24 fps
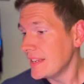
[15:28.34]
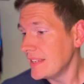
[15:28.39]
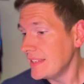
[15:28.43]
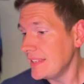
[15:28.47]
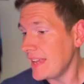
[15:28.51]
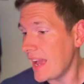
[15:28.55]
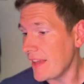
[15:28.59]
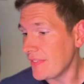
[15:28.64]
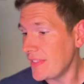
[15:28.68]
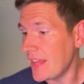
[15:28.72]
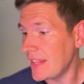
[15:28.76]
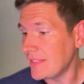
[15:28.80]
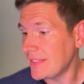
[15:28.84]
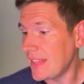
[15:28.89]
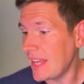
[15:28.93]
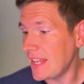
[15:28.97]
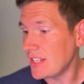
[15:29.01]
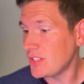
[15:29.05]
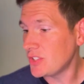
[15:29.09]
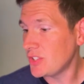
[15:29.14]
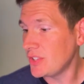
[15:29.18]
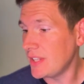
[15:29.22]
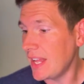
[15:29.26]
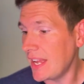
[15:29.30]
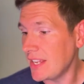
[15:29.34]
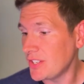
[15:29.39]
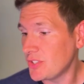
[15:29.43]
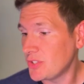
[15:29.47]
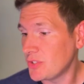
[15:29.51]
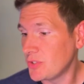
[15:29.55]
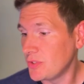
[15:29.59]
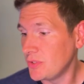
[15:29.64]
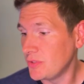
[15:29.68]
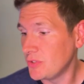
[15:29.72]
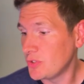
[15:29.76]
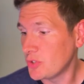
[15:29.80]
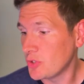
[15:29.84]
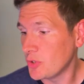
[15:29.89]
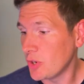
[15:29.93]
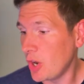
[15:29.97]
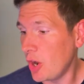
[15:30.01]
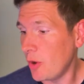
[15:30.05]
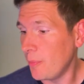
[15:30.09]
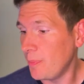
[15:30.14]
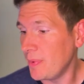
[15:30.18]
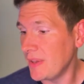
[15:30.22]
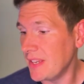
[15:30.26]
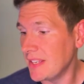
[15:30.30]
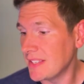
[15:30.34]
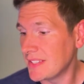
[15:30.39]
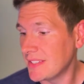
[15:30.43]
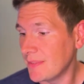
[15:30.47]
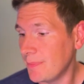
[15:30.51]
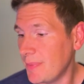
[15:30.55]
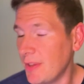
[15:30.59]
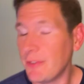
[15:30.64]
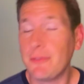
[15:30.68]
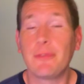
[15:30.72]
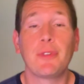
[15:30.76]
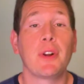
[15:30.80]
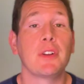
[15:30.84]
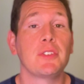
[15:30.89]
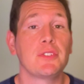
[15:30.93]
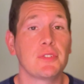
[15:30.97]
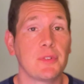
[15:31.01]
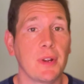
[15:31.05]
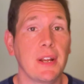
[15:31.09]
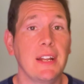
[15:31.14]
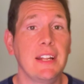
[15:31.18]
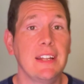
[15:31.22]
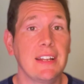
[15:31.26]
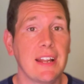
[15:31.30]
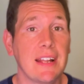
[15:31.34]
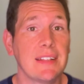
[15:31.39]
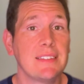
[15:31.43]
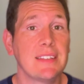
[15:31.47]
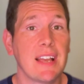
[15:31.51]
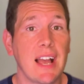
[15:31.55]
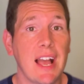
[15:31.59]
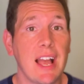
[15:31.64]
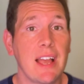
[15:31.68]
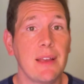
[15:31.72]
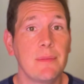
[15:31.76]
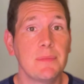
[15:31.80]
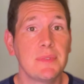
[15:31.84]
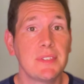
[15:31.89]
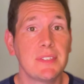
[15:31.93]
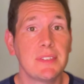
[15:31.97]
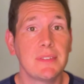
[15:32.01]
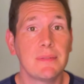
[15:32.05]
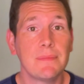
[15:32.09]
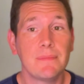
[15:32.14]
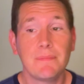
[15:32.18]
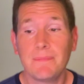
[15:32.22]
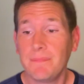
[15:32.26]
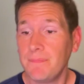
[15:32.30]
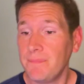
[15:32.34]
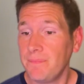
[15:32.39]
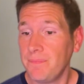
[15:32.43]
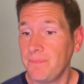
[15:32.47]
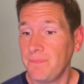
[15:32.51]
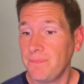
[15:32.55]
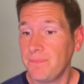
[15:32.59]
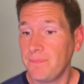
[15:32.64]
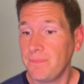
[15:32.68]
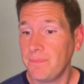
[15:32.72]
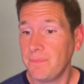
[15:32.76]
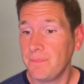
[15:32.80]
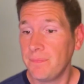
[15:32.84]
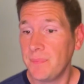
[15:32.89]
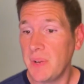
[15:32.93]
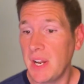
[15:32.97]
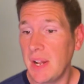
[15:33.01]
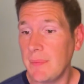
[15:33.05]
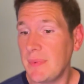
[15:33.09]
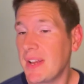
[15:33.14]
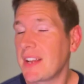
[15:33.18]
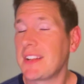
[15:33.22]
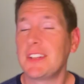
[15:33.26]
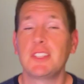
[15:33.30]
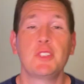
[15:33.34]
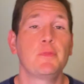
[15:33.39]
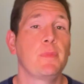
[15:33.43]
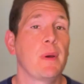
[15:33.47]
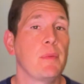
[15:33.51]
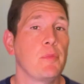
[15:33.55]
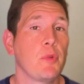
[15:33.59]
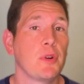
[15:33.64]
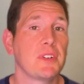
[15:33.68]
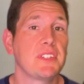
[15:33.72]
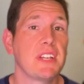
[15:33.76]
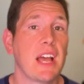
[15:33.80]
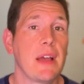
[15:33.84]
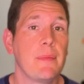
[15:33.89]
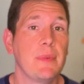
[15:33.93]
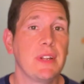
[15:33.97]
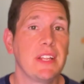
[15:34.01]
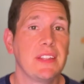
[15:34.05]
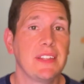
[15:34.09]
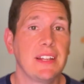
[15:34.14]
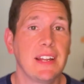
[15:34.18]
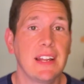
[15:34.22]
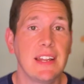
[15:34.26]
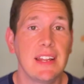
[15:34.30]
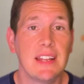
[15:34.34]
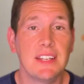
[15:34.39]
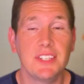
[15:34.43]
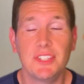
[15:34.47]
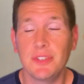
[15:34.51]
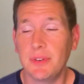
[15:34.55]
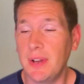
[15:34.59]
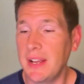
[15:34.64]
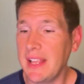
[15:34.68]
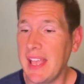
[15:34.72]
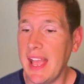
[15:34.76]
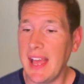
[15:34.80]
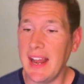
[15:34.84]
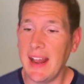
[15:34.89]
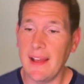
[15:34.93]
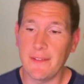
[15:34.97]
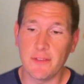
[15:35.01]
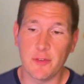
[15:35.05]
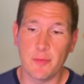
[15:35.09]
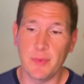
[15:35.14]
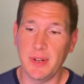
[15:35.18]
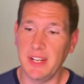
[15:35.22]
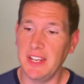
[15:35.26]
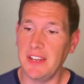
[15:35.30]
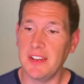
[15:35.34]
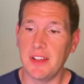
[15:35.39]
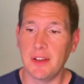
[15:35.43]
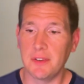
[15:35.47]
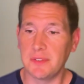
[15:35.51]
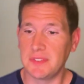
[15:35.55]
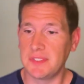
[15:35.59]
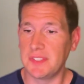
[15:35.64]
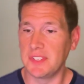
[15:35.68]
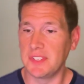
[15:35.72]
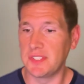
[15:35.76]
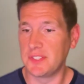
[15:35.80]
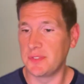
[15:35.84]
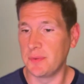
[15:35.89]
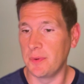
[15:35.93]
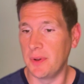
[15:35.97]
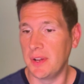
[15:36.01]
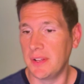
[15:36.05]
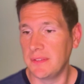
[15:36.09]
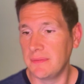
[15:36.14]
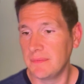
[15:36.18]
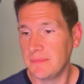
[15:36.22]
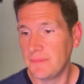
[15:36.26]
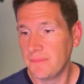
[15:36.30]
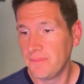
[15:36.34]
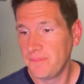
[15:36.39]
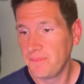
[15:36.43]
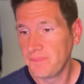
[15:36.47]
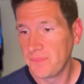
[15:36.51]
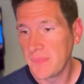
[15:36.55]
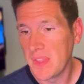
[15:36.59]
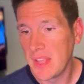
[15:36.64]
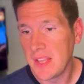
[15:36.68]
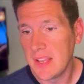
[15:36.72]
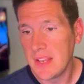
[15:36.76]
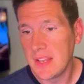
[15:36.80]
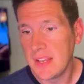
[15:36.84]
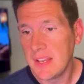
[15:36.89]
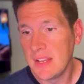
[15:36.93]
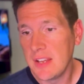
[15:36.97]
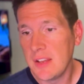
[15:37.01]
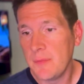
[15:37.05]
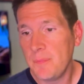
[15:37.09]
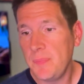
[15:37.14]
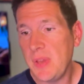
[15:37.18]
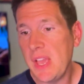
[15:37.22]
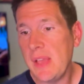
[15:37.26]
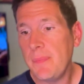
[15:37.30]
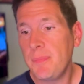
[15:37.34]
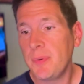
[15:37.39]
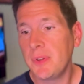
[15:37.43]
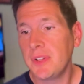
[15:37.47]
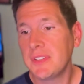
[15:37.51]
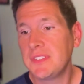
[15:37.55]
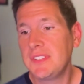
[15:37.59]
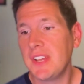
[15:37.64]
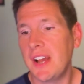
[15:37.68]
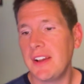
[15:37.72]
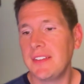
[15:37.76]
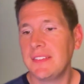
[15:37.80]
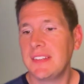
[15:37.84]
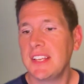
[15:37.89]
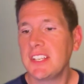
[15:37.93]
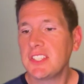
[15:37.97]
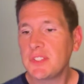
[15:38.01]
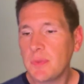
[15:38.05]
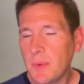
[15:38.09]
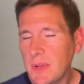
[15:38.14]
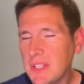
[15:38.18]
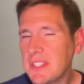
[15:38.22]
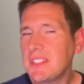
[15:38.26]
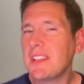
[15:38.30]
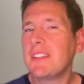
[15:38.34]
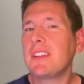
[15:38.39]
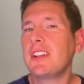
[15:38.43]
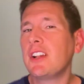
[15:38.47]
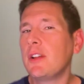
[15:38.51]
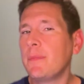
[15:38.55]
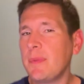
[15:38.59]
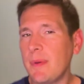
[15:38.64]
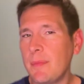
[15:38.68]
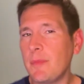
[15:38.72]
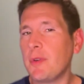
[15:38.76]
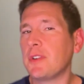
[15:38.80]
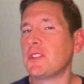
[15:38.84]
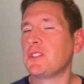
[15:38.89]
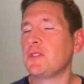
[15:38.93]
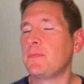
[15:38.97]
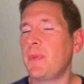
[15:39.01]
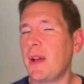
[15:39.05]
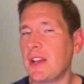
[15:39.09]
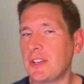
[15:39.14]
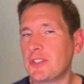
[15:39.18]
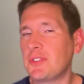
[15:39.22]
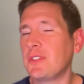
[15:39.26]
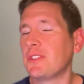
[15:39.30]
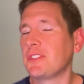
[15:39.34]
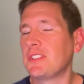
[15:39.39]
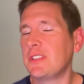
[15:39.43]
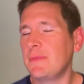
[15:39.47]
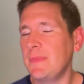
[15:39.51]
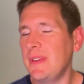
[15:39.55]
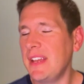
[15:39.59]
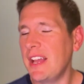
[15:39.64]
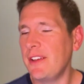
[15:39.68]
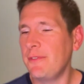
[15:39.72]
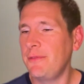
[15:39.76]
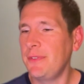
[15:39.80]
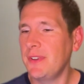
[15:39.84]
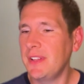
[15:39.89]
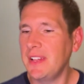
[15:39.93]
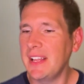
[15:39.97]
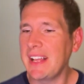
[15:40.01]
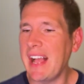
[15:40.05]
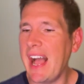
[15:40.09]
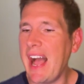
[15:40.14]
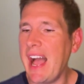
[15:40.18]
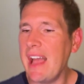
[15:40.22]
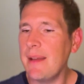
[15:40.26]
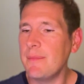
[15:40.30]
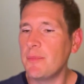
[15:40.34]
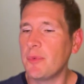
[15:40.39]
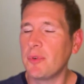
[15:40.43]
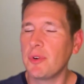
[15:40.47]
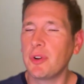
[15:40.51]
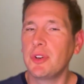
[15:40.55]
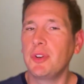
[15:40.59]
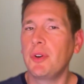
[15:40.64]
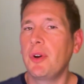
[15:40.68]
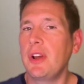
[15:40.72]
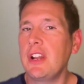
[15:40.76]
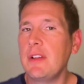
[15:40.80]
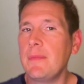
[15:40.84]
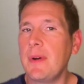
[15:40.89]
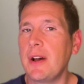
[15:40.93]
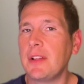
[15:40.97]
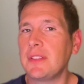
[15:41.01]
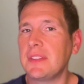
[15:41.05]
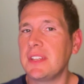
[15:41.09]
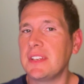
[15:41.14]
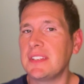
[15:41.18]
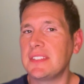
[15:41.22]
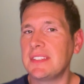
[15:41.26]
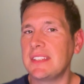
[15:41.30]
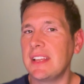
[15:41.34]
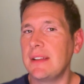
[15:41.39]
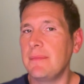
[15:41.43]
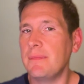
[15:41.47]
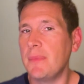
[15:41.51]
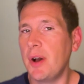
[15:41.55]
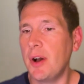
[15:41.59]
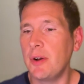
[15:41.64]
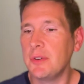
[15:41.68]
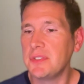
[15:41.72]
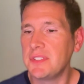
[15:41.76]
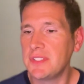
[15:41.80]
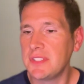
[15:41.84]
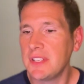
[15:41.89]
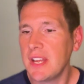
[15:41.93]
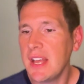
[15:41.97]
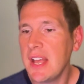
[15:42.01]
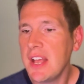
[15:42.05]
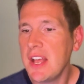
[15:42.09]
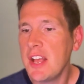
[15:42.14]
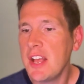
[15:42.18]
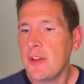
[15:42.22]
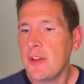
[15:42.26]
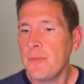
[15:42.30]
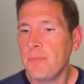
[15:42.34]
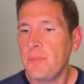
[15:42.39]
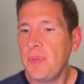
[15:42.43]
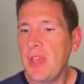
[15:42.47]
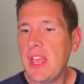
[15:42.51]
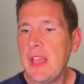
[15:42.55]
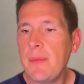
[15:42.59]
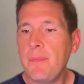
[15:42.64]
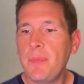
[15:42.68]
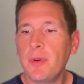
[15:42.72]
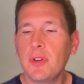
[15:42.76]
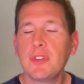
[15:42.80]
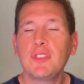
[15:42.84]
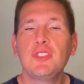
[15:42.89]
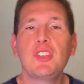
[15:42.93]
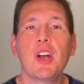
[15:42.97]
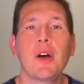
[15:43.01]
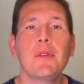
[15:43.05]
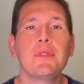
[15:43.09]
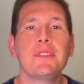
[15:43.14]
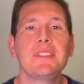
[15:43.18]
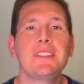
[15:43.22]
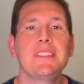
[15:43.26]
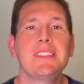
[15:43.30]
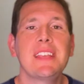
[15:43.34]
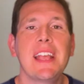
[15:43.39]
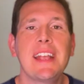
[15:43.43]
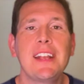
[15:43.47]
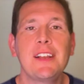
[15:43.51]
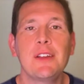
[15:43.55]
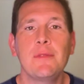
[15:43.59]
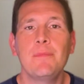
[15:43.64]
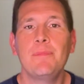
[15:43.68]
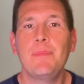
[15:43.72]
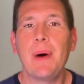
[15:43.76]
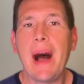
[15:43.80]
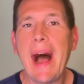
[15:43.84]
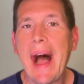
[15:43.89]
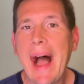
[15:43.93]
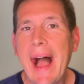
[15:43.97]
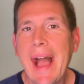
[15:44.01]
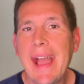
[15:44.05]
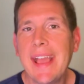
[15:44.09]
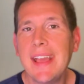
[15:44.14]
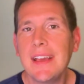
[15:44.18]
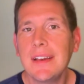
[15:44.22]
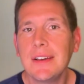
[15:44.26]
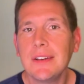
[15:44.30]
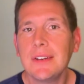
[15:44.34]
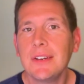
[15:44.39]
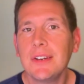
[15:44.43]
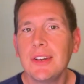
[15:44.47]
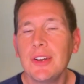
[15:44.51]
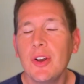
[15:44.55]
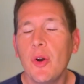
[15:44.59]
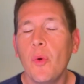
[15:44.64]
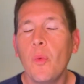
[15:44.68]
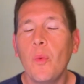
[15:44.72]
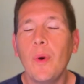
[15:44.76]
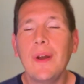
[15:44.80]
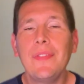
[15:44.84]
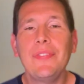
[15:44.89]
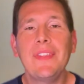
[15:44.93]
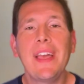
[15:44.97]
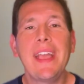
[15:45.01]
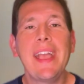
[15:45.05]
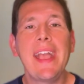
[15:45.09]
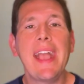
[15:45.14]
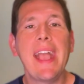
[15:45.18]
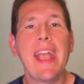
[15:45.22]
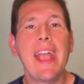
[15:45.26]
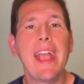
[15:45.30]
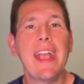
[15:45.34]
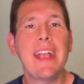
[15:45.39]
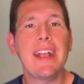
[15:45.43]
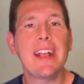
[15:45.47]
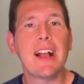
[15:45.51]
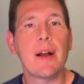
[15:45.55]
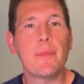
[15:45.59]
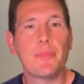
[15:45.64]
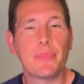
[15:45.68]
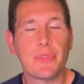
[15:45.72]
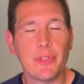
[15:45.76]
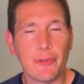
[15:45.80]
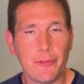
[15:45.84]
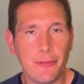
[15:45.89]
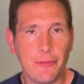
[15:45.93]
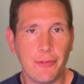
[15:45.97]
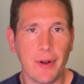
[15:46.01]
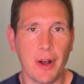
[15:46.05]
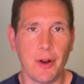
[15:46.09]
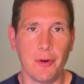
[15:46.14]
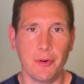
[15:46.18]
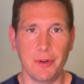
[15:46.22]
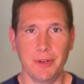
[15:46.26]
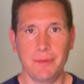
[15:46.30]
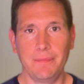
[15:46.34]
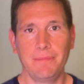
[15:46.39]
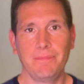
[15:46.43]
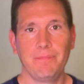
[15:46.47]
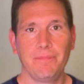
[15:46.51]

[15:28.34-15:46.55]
Yeah, that, that, that trope is a bit frustrating at times, but I'm not going to spend more time in it than I need to. Again, everybody knows this one. People, do, this one's a little bit more special to me. I feel like I'm more annoyed about this than most. People don't say goodbye when they hang up the phone.